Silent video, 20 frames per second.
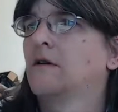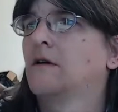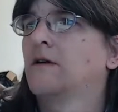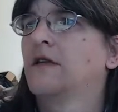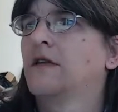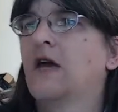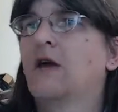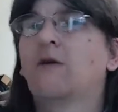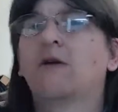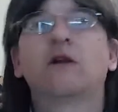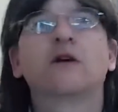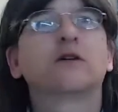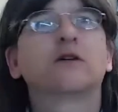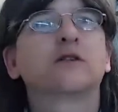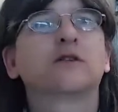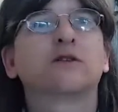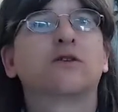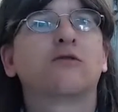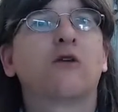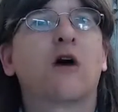Now it looks
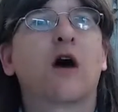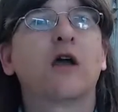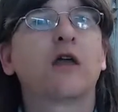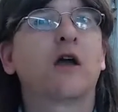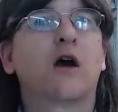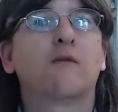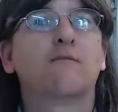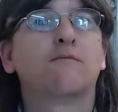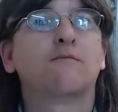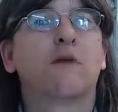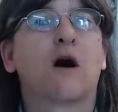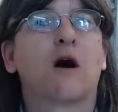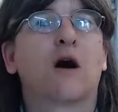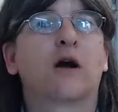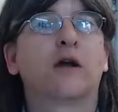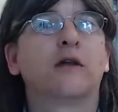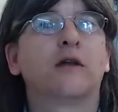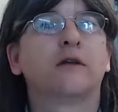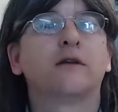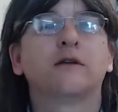all right on mine.